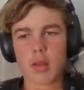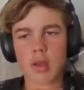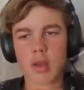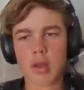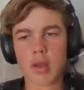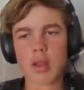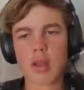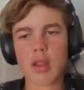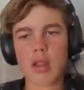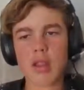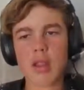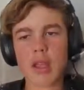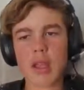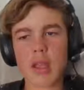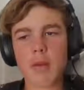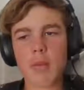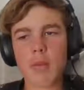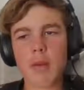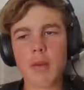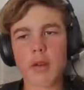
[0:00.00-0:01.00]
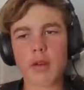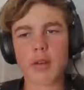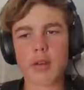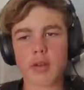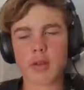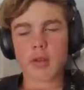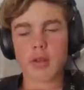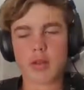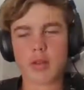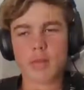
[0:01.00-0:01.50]
And now the game
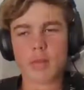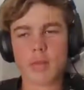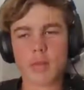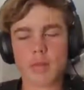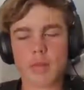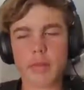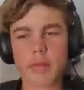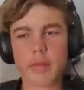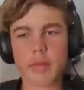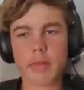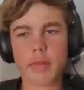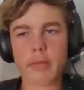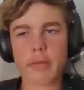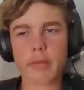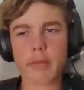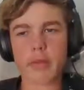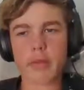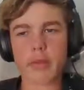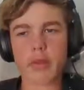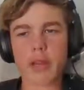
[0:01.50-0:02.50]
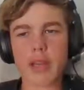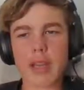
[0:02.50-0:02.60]
works. You